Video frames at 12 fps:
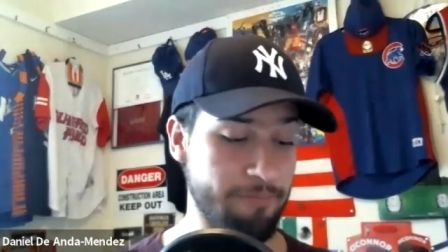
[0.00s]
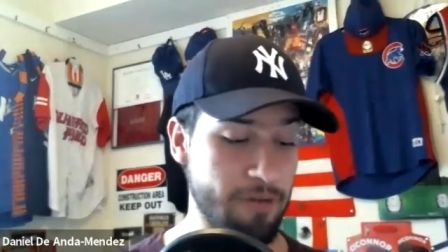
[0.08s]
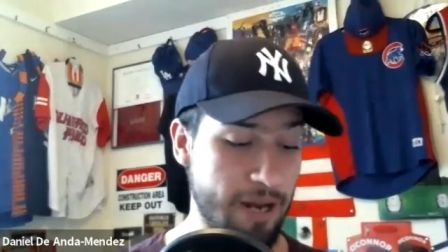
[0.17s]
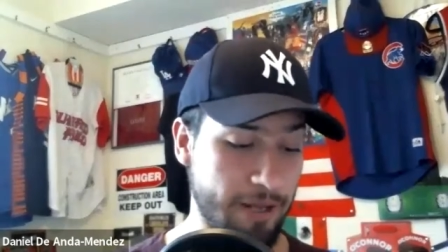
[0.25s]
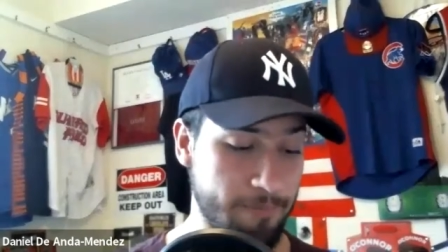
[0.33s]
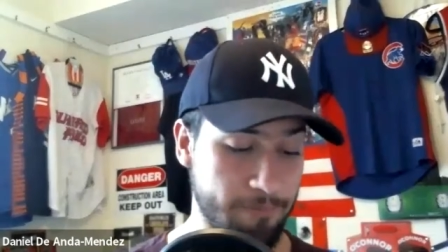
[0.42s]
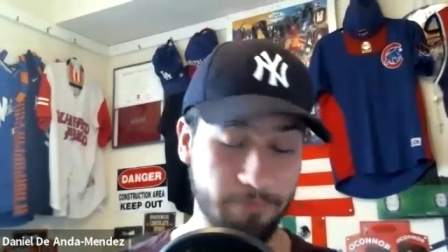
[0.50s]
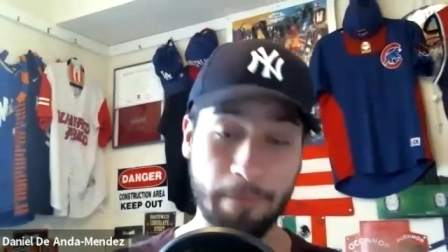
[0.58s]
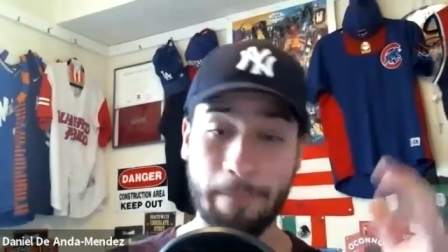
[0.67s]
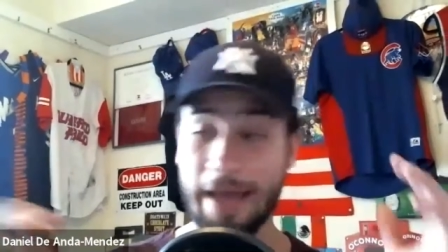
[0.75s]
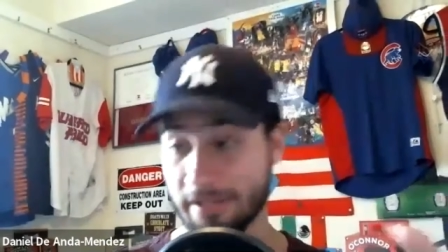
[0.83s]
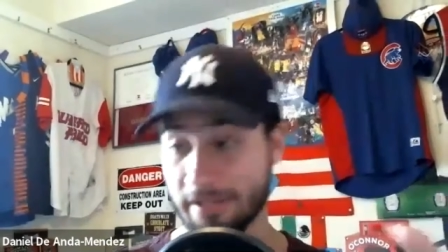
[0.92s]
All right, but
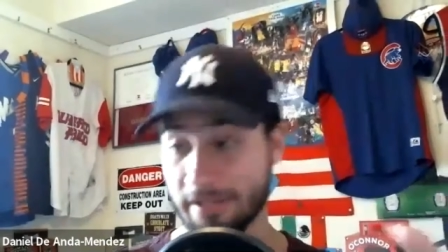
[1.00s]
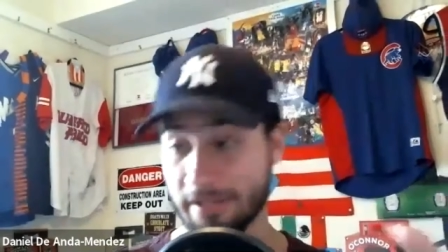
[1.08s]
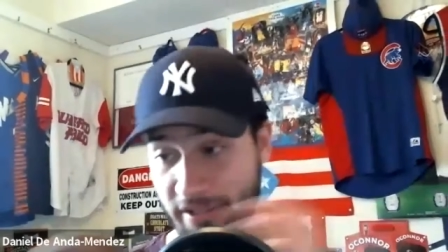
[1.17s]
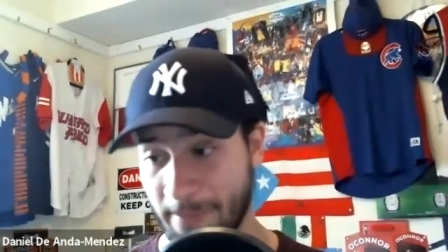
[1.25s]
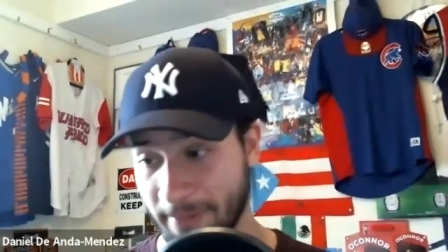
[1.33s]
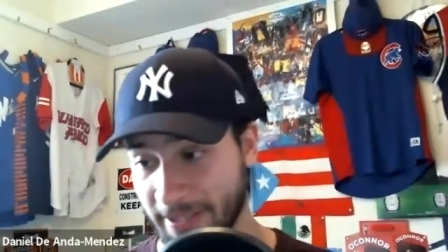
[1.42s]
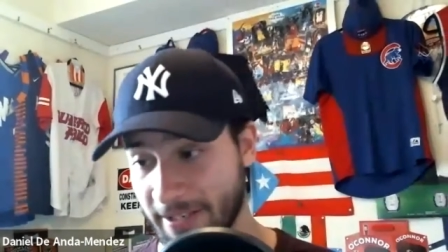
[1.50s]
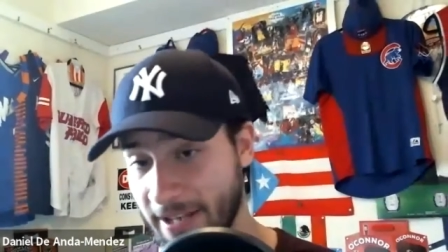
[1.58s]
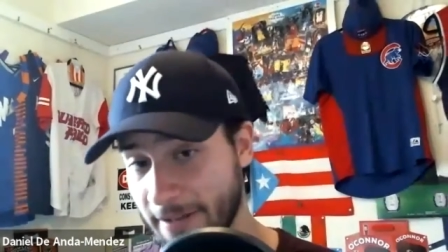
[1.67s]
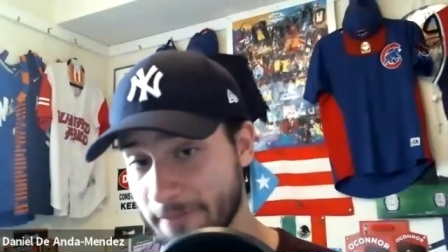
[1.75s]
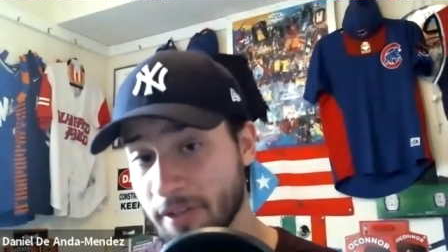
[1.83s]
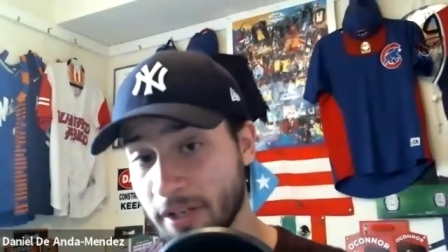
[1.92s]
back to the topic at
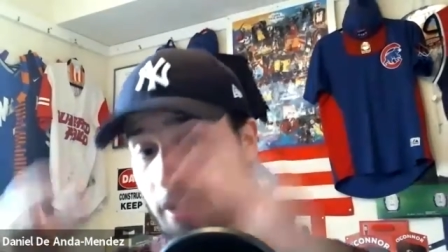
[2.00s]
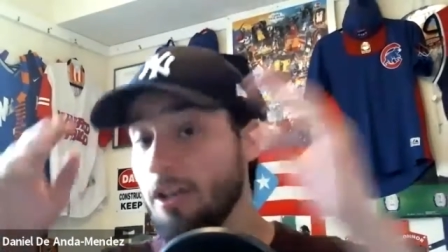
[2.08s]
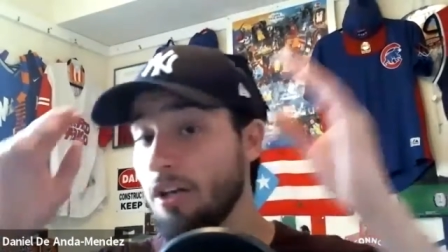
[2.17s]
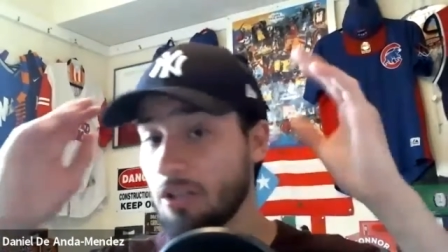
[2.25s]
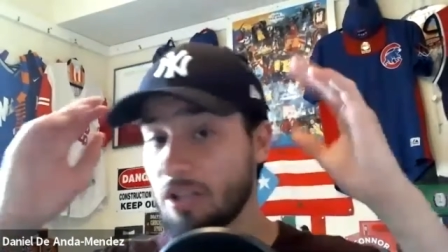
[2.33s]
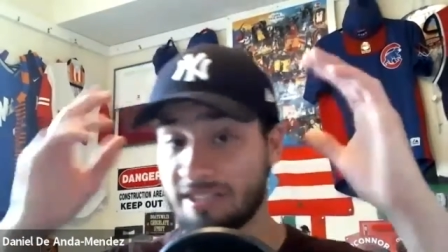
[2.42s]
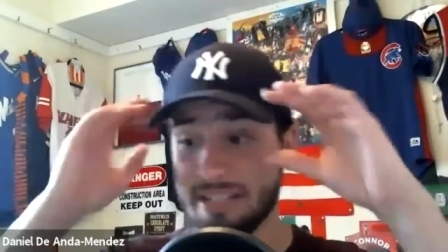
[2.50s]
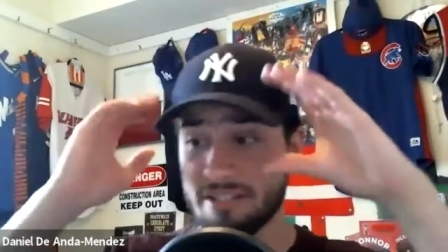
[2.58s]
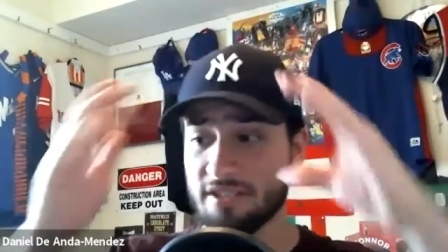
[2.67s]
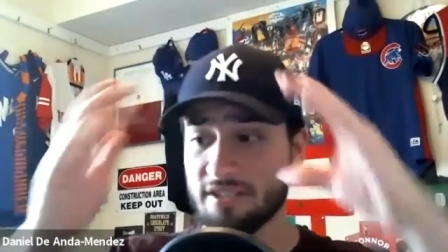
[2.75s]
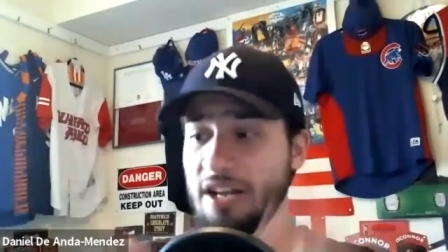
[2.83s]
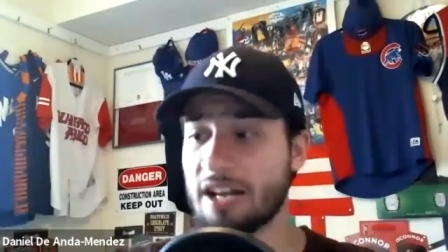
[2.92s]
hand. Los
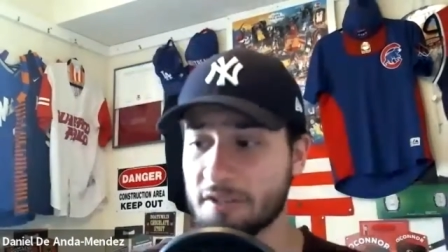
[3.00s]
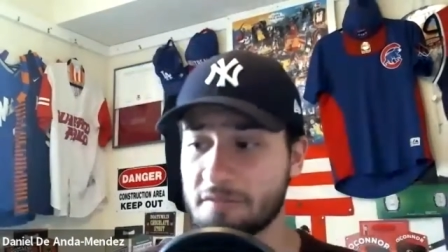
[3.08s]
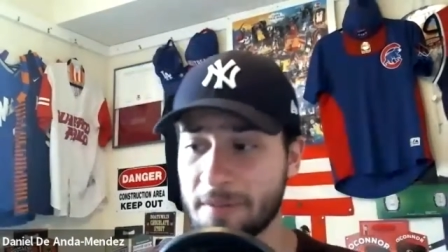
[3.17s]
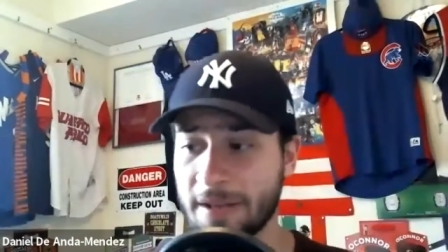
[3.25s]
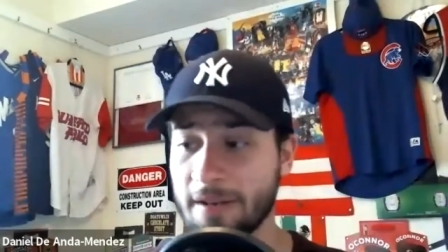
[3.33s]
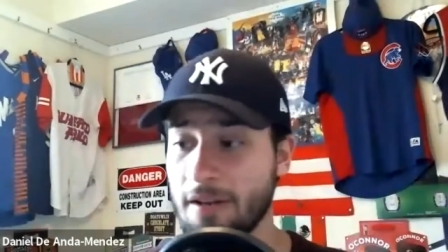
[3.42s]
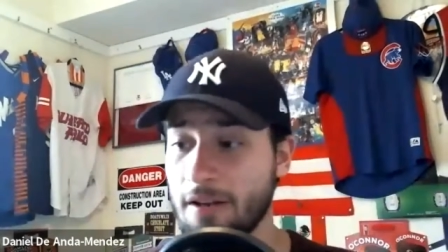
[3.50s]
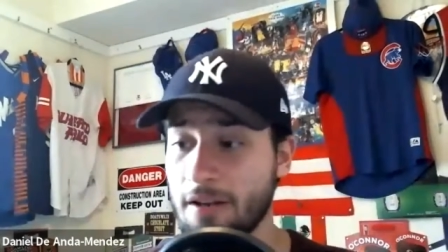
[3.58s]
Angeles Dodgers, man.